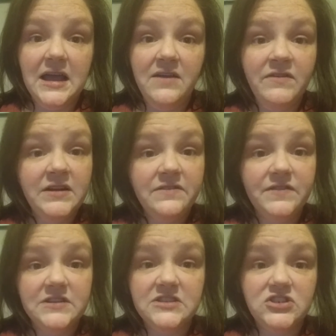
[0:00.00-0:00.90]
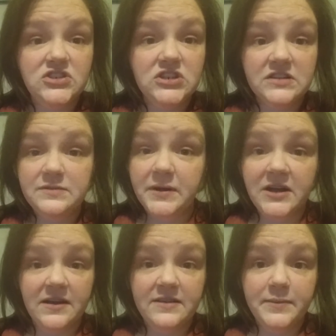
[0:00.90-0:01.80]
even if it's just my
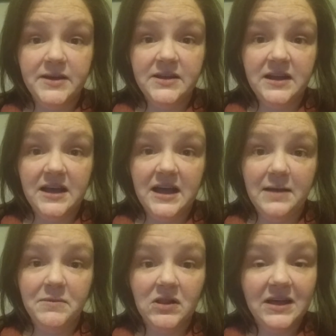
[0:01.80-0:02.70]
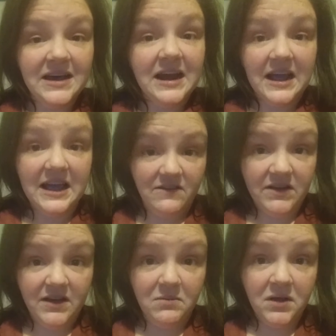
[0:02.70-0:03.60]
husband, I'm glad I have
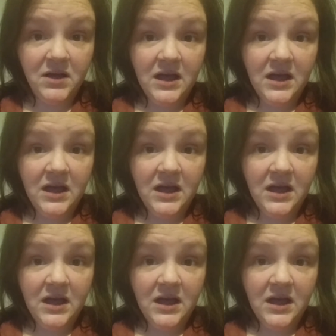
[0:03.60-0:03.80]
him.